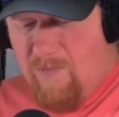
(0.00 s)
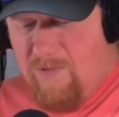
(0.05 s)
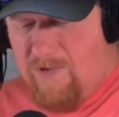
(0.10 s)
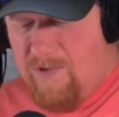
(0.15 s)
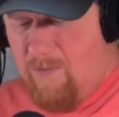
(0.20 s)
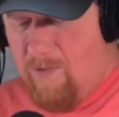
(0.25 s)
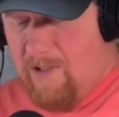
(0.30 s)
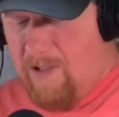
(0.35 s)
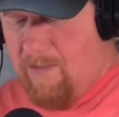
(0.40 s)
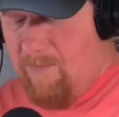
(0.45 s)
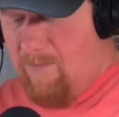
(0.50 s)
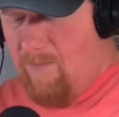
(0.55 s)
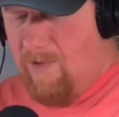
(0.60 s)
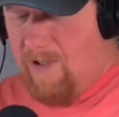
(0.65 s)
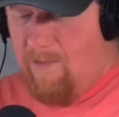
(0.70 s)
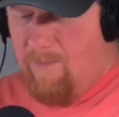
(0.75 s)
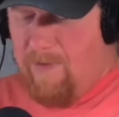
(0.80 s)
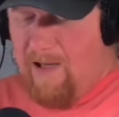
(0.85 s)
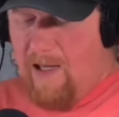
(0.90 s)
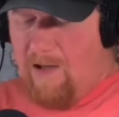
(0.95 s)
so we
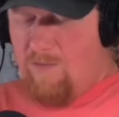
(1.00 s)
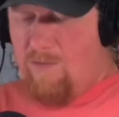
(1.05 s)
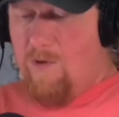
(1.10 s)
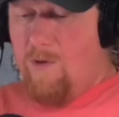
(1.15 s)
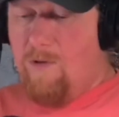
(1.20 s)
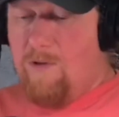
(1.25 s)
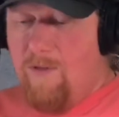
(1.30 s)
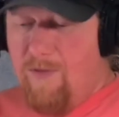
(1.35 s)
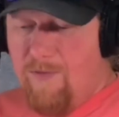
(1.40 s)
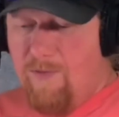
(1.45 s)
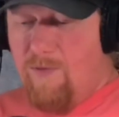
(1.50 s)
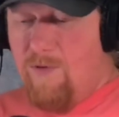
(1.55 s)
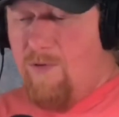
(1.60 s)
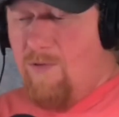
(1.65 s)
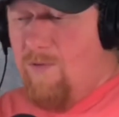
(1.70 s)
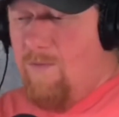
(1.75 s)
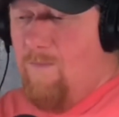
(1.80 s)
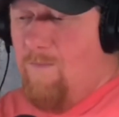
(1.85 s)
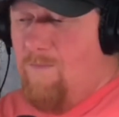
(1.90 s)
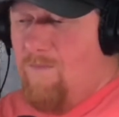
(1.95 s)
get back rolling through